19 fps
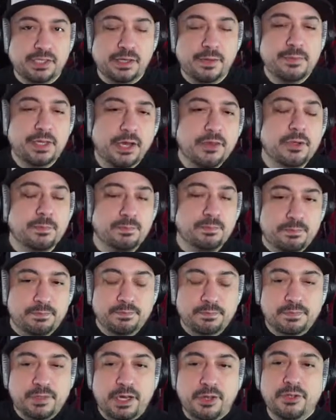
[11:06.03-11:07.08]
I mean,
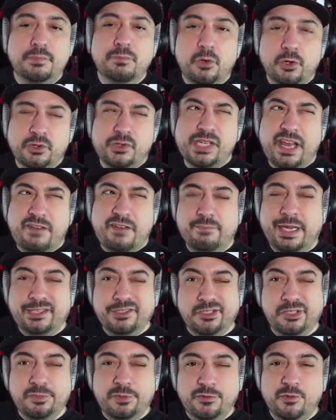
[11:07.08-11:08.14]
other mortals have
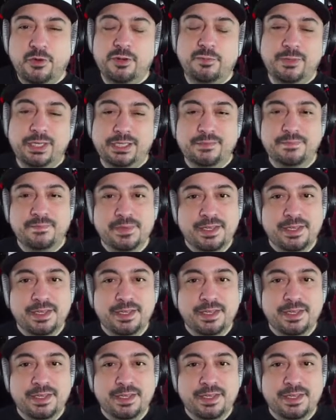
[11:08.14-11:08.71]
mantled before, but